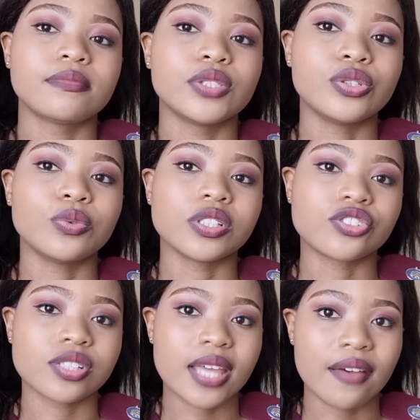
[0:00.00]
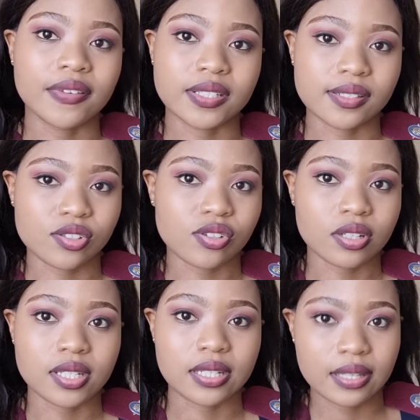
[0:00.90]
You will just have it
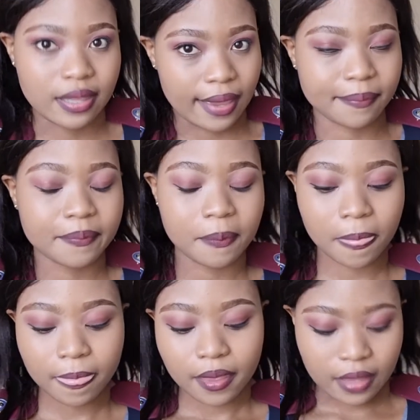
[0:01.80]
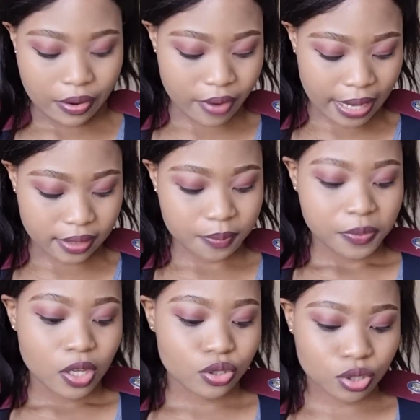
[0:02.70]
inserted there, right?
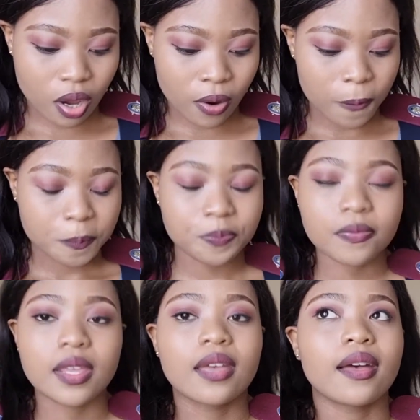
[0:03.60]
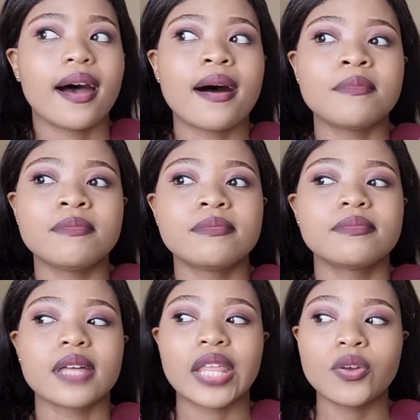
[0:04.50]
So
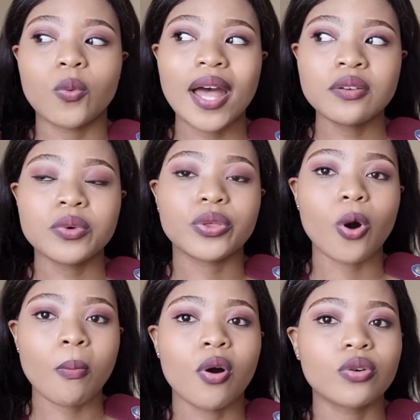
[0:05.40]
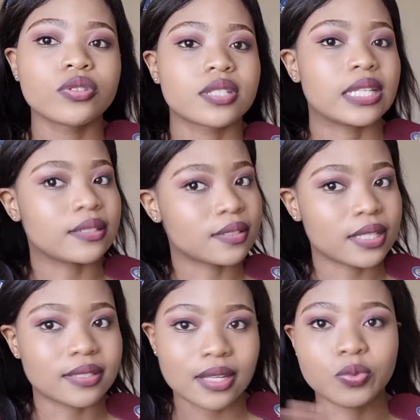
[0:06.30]
the one with hormones,
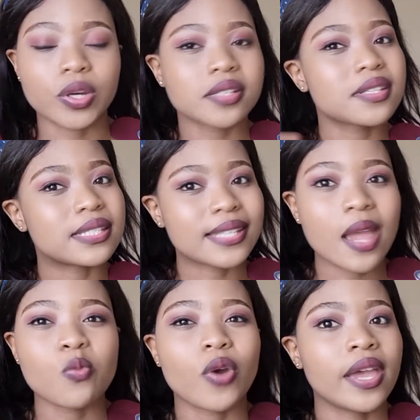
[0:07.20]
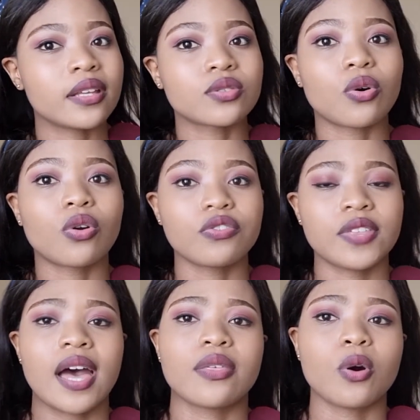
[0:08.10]
it works the same way as all of
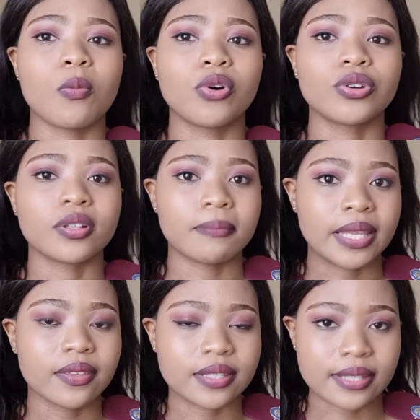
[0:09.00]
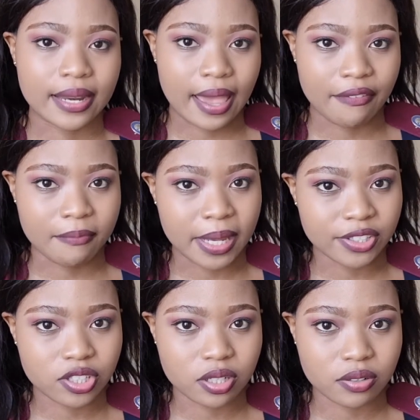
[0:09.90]
the other hormonal methods that I have
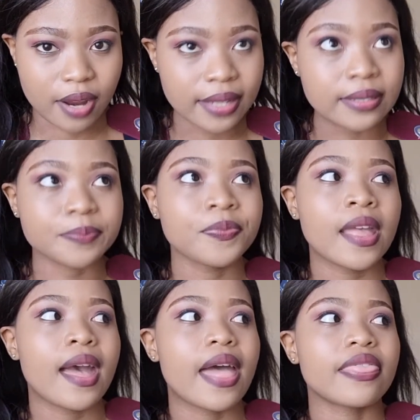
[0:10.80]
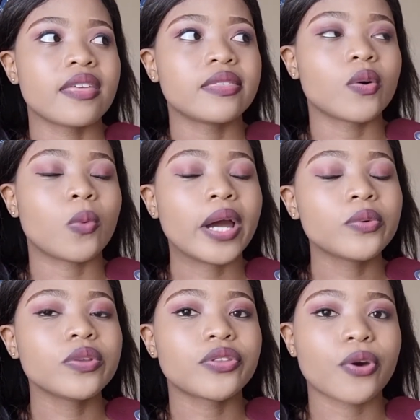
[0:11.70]
mentioned, right? And then the one
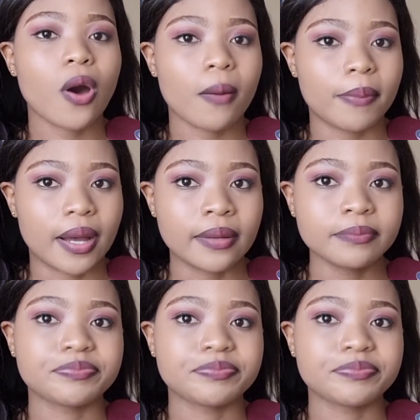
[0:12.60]
with copper,